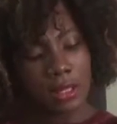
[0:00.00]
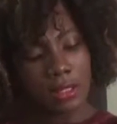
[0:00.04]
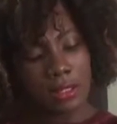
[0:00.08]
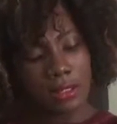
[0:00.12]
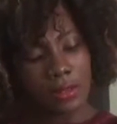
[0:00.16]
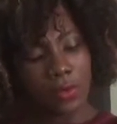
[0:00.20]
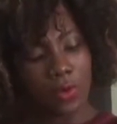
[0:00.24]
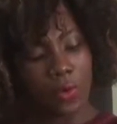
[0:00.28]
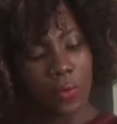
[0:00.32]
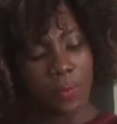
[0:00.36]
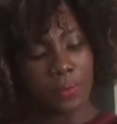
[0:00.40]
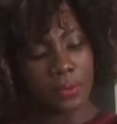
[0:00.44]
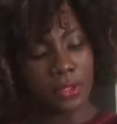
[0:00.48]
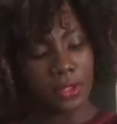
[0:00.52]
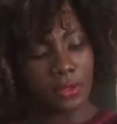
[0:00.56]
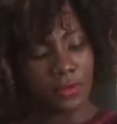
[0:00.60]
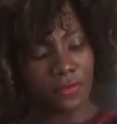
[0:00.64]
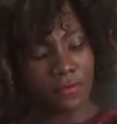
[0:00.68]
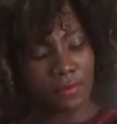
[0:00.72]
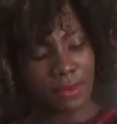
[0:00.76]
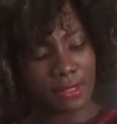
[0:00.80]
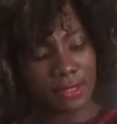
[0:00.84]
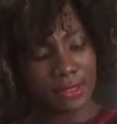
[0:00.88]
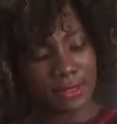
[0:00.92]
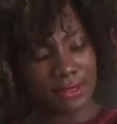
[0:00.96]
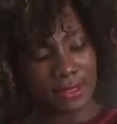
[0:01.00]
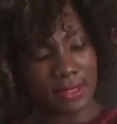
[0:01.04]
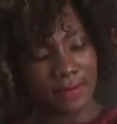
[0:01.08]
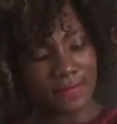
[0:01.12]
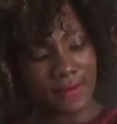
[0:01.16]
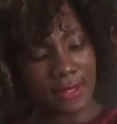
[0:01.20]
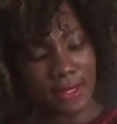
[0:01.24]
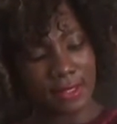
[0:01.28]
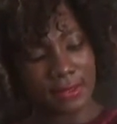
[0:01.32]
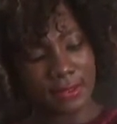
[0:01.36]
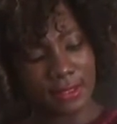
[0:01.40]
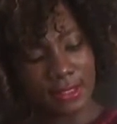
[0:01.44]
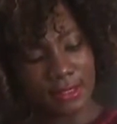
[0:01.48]
the opening of my sleeve, I
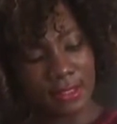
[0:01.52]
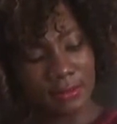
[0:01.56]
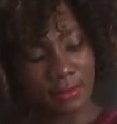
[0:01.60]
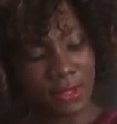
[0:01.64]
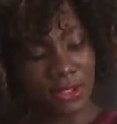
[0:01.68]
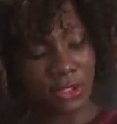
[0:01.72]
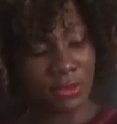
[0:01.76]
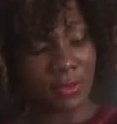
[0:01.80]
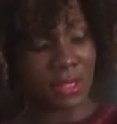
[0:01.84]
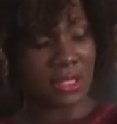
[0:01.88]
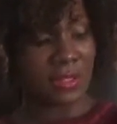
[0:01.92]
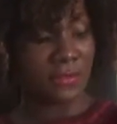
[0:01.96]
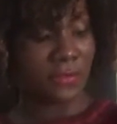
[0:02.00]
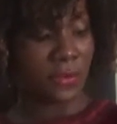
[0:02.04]
can take the measurement.